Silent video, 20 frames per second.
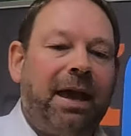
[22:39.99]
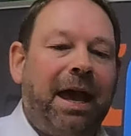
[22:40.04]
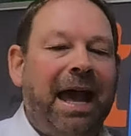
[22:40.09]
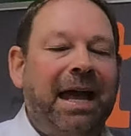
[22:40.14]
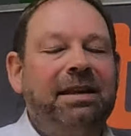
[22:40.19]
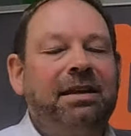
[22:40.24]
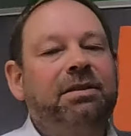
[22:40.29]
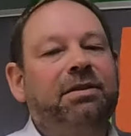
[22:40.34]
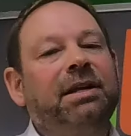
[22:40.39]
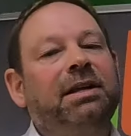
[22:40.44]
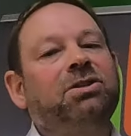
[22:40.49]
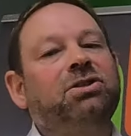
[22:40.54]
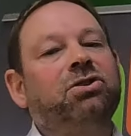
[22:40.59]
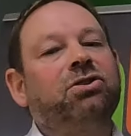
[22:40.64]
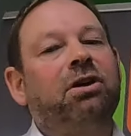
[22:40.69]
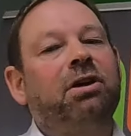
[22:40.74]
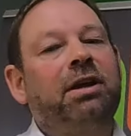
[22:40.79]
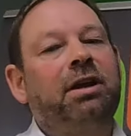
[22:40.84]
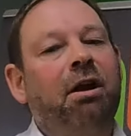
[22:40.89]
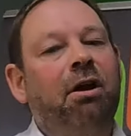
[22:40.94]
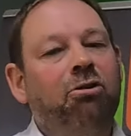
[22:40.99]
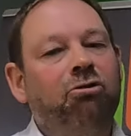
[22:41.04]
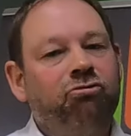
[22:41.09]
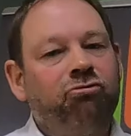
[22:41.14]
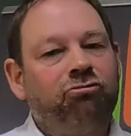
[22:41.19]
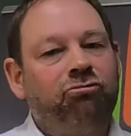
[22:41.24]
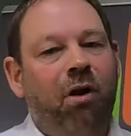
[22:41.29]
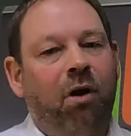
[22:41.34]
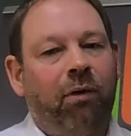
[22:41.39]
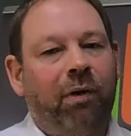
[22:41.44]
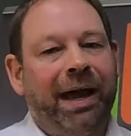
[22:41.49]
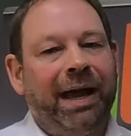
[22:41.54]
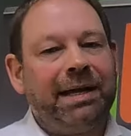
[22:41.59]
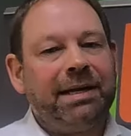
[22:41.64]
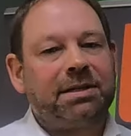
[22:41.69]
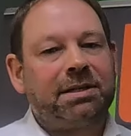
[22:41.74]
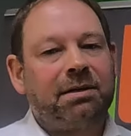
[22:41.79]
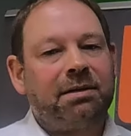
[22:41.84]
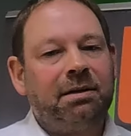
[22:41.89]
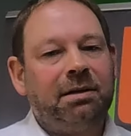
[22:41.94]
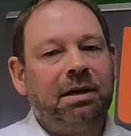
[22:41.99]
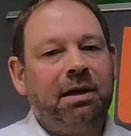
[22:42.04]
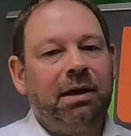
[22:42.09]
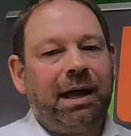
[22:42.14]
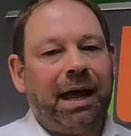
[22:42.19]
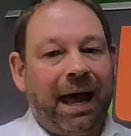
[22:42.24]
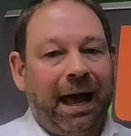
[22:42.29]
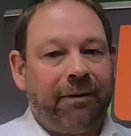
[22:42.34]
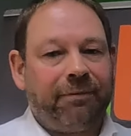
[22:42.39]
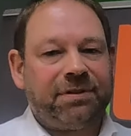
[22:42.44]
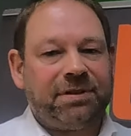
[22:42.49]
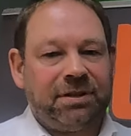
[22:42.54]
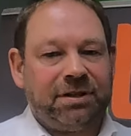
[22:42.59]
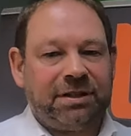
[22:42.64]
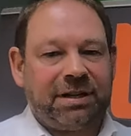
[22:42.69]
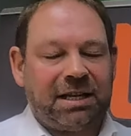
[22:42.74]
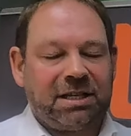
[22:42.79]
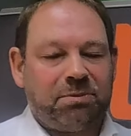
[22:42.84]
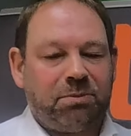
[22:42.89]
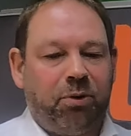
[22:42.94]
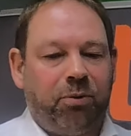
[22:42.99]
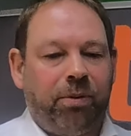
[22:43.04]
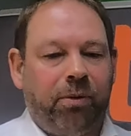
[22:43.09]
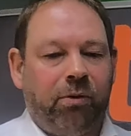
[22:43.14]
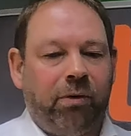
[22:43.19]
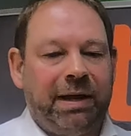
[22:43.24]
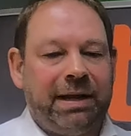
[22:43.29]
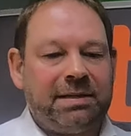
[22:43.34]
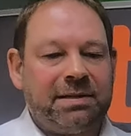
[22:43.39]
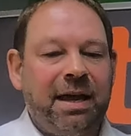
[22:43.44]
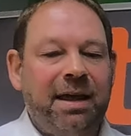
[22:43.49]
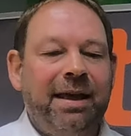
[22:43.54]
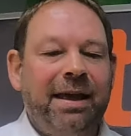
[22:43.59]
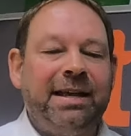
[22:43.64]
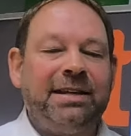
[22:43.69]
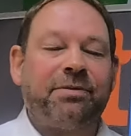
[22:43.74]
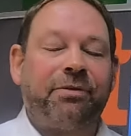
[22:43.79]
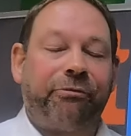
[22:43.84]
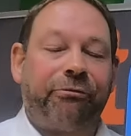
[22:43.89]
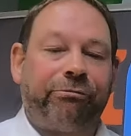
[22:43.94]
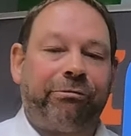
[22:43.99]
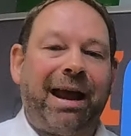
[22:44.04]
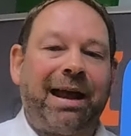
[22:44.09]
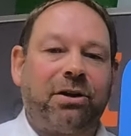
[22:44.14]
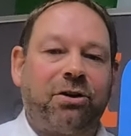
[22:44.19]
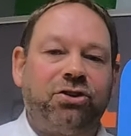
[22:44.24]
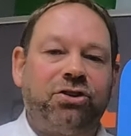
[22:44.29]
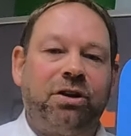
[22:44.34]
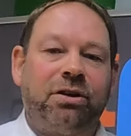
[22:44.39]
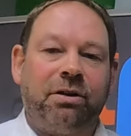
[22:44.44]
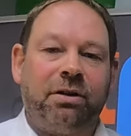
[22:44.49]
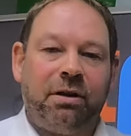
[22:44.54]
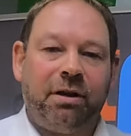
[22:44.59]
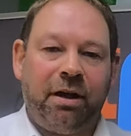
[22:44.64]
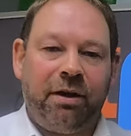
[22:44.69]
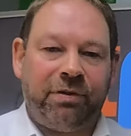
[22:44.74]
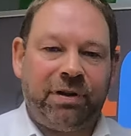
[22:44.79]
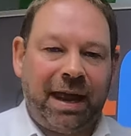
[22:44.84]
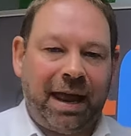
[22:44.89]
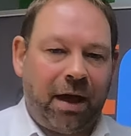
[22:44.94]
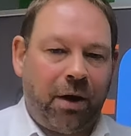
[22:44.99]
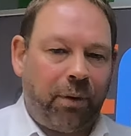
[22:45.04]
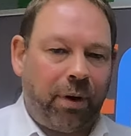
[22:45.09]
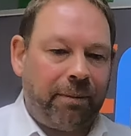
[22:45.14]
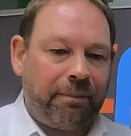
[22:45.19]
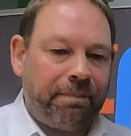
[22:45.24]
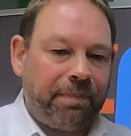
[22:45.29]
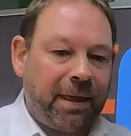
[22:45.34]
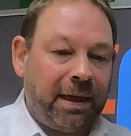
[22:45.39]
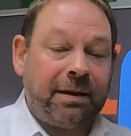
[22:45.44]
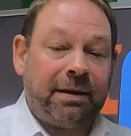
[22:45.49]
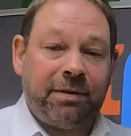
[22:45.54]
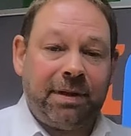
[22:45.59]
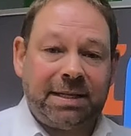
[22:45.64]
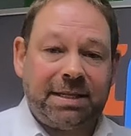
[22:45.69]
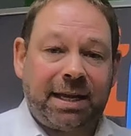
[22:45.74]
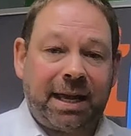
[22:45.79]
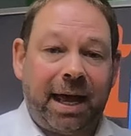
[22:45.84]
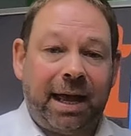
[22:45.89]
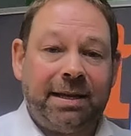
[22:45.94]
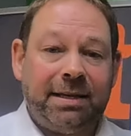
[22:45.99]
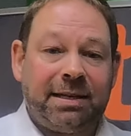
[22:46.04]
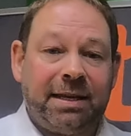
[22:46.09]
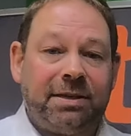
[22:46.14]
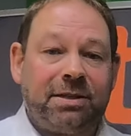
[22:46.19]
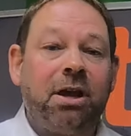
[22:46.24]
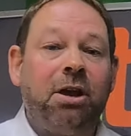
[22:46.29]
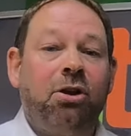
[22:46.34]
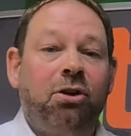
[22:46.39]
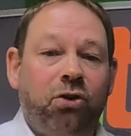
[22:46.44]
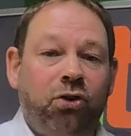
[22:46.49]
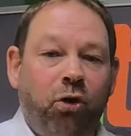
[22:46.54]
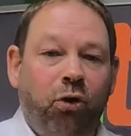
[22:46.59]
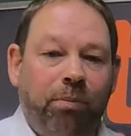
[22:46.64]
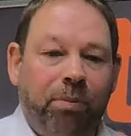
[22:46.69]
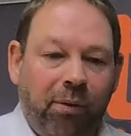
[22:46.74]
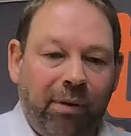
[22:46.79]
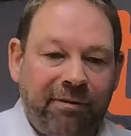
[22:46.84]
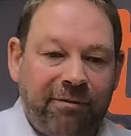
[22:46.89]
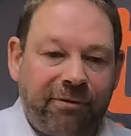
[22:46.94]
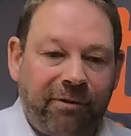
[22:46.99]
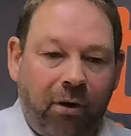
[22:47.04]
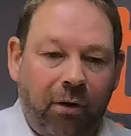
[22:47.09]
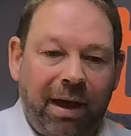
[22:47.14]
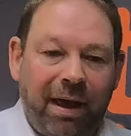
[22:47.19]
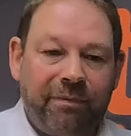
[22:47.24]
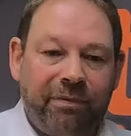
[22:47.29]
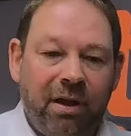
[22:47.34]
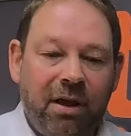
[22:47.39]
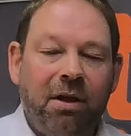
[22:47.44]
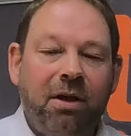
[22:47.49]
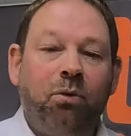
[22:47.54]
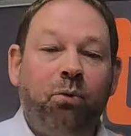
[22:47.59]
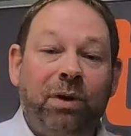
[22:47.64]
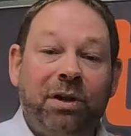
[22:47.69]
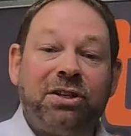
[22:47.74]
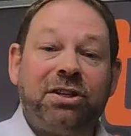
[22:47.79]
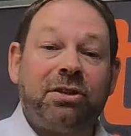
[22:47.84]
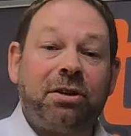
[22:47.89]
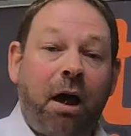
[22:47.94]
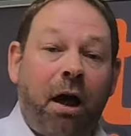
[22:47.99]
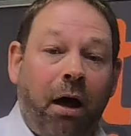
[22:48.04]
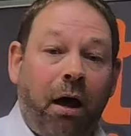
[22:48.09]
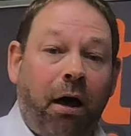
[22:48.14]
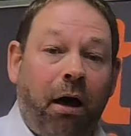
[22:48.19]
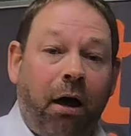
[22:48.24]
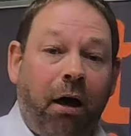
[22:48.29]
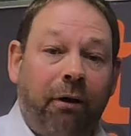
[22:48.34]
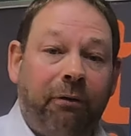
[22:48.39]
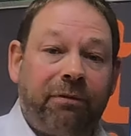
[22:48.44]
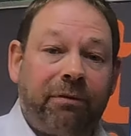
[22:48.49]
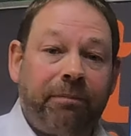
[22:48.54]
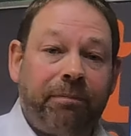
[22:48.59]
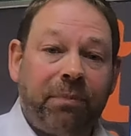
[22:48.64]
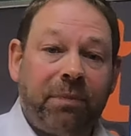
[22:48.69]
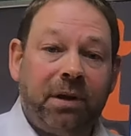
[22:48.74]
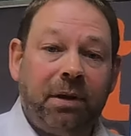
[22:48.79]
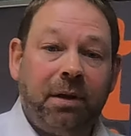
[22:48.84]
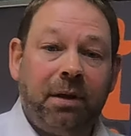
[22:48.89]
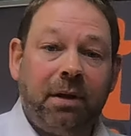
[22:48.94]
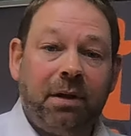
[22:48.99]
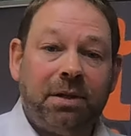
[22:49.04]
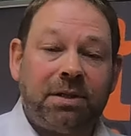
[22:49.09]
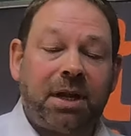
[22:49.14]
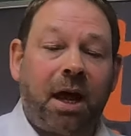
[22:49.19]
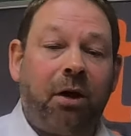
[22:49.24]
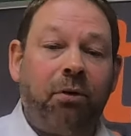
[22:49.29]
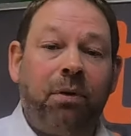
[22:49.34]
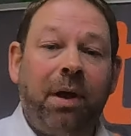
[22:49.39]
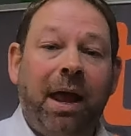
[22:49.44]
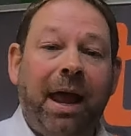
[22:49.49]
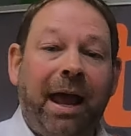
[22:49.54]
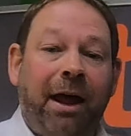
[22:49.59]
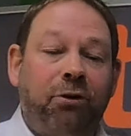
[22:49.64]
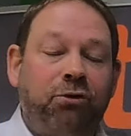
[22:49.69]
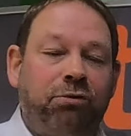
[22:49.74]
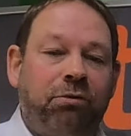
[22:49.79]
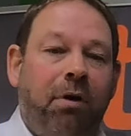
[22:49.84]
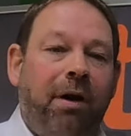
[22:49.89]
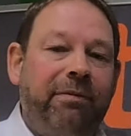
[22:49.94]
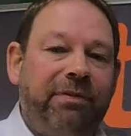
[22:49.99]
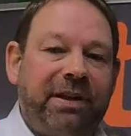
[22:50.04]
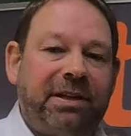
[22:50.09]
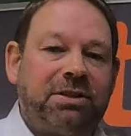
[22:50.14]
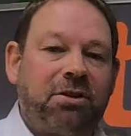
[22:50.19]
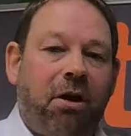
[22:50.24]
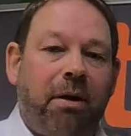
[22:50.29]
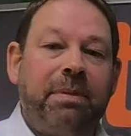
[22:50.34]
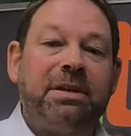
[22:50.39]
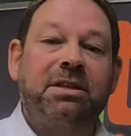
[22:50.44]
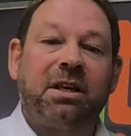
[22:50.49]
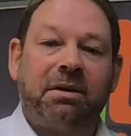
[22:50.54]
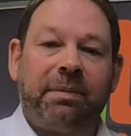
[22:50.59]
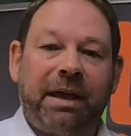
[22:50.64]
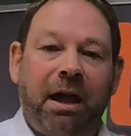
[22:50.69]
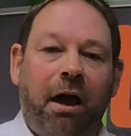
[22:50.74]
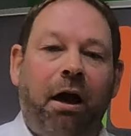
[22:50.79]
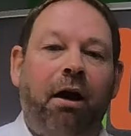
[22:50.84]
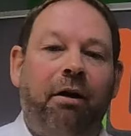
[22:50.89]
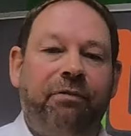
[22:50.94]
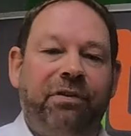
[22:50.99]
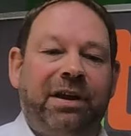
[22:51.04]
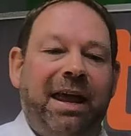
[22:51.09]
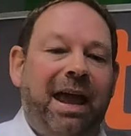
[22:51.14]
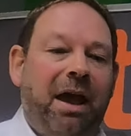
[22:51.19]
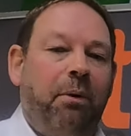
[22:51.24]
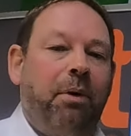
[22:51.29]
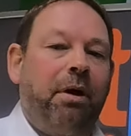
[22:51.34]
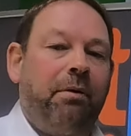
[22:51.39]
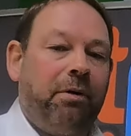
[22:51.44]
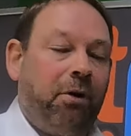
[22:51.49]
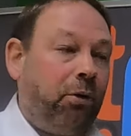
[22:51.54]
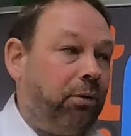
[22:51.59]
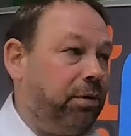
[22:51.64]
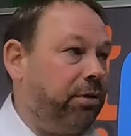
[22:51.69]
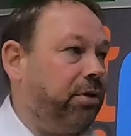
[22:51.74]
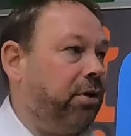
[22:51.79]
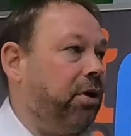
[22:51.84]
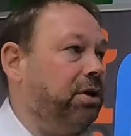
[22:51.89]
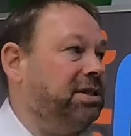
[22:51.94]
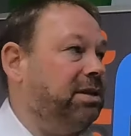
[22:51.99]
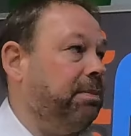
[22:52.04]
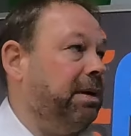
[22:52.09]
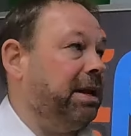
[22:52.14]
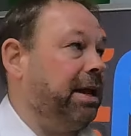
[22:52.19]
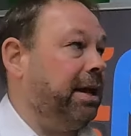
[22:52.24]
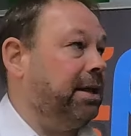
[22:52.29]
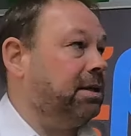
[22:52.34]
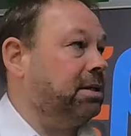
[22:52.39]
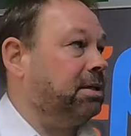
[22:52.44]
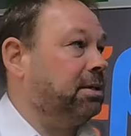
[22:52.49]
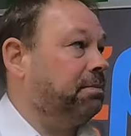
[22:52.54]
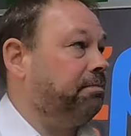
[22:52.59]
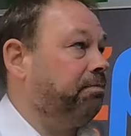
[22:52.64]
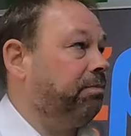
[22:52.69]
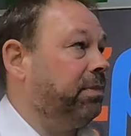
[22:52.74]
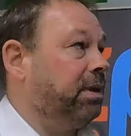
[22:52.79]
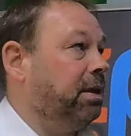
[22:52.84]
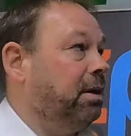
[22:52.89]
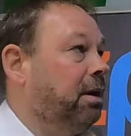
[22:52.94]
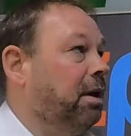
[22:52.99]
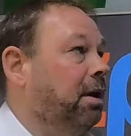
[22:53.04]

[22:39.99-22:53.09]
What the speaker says: Anything to the right after the decimal point is a fraction of an hour. And in this case, it's 0.5, which is half. So our driving time is going to be half an hour or 30 minutes.